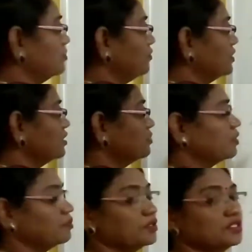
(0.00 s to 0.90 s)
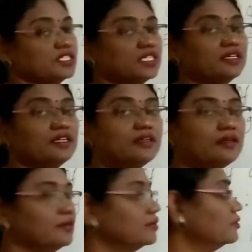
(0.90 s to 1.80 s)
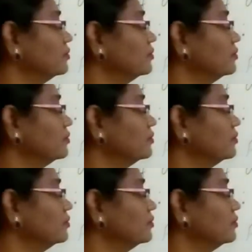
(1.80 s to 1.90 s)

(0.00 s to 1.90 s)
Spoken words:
So, which is preposition here?